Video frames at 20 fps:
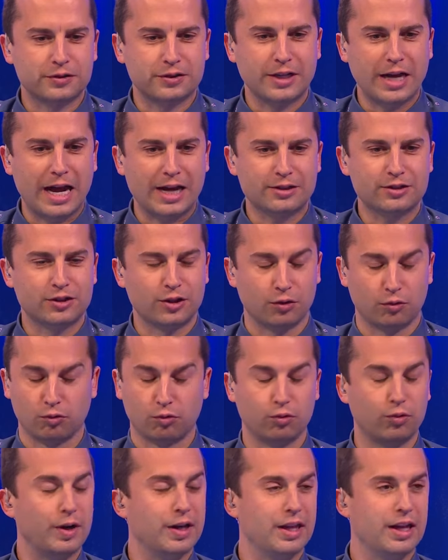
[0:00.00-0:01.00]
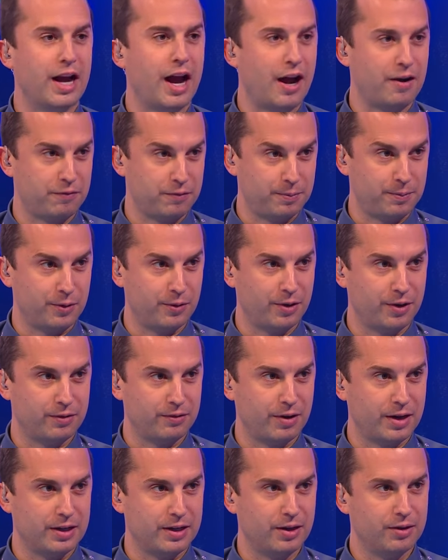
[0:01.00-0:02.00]
of stats that are really high for
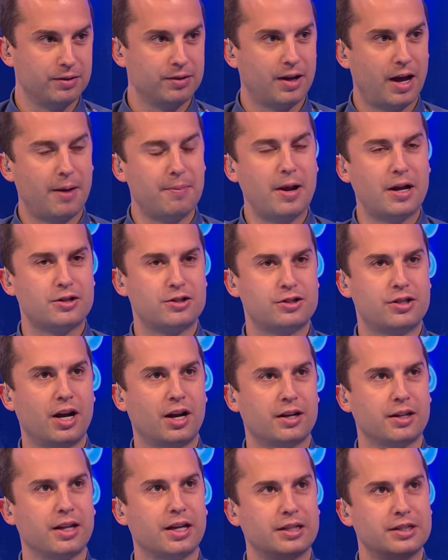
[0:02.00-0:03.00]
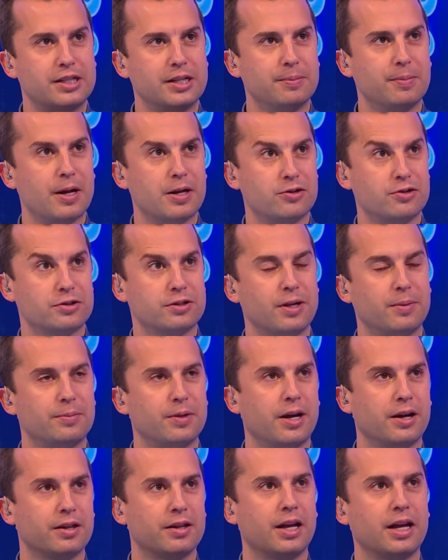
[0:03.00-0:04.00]
BYU right now. Yeah. I'm not just talking like team metrics. I'm
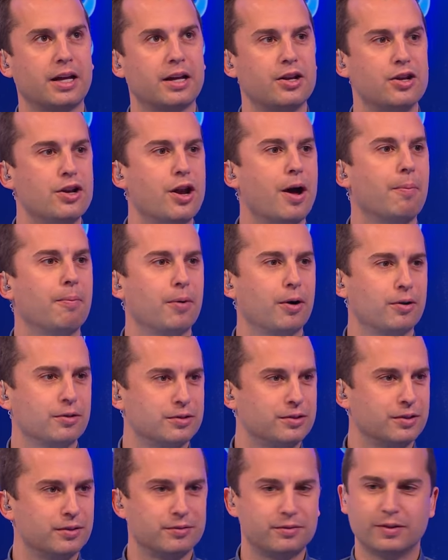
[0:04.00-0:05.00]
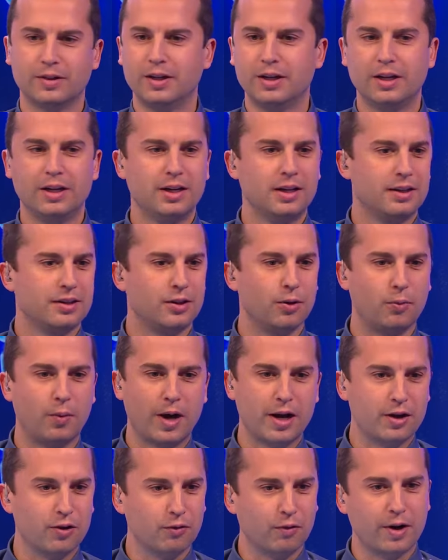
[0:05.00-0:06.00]
talking like numbers of the
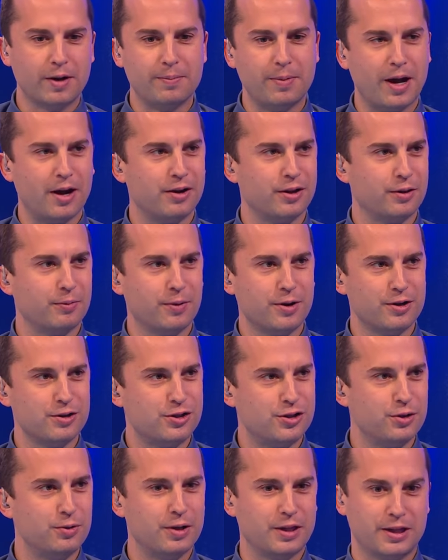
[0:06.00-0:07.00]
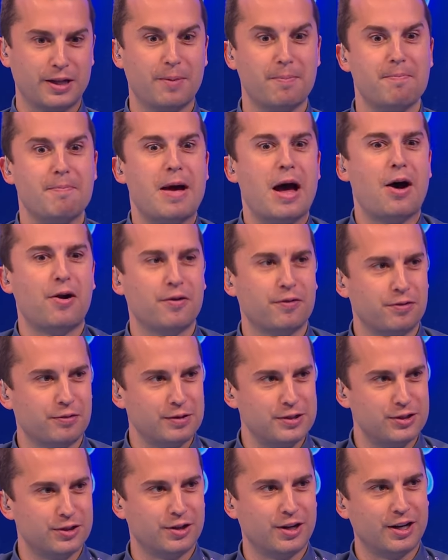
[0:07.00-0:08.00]
way you're rebounding, where you're shooting, the amount of
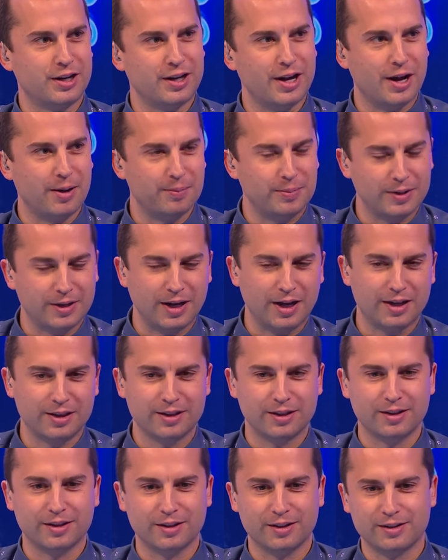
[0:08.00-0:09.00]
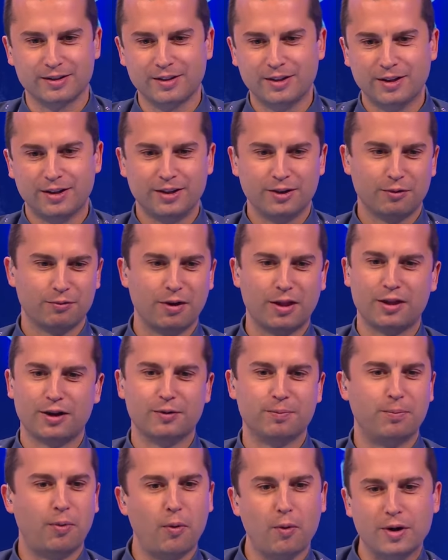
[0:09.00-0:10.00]
threes you're getting up, and and the
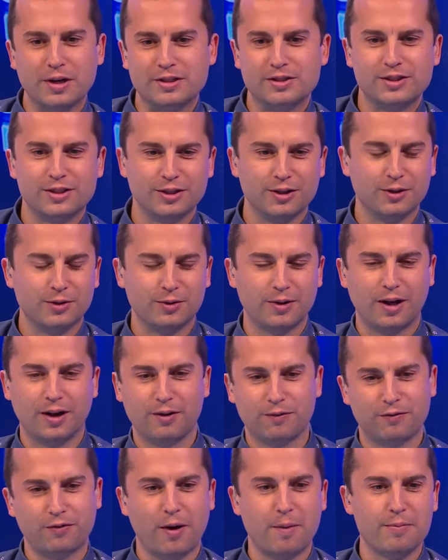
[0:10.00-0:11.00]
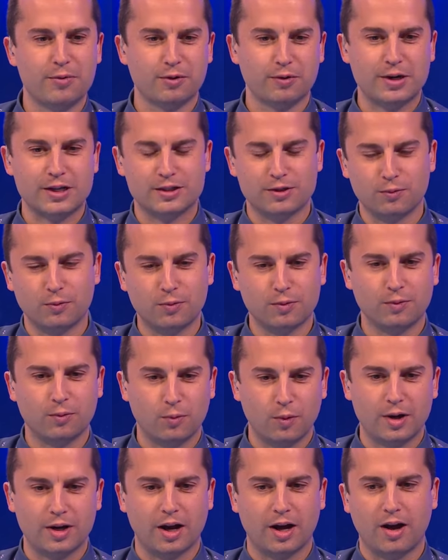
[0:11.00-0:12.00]
relative points, you know, uh, from threes and
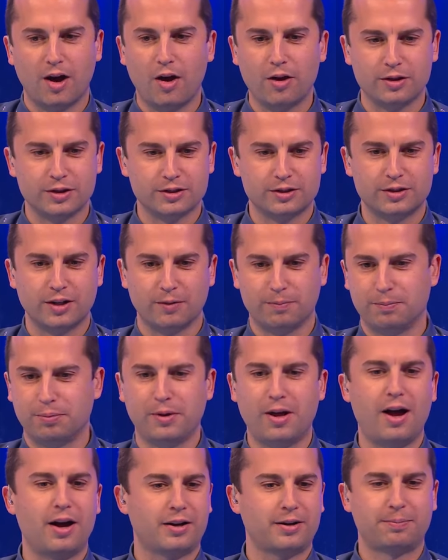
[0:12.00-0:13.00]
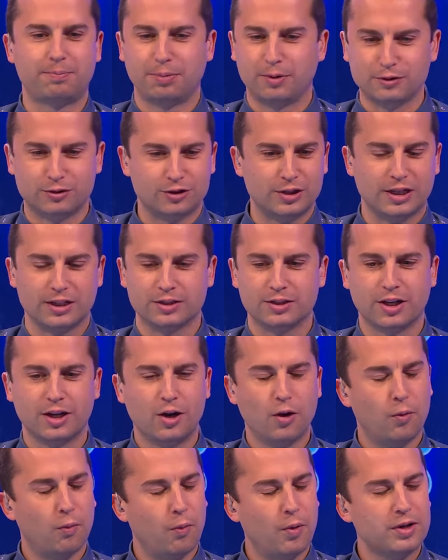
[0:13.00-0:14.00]
whatnot, all this stuff, block percentage.
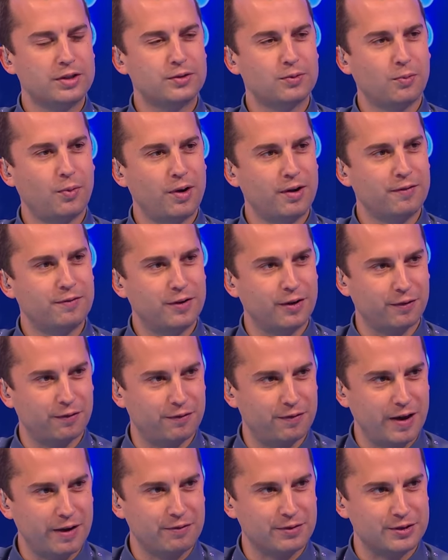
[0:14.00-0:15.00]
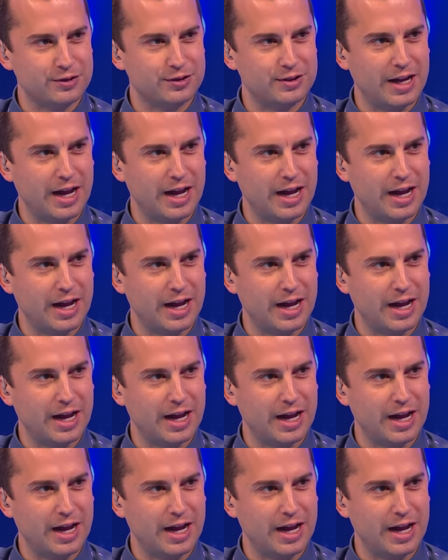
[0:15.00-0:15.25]
What's one of your favorite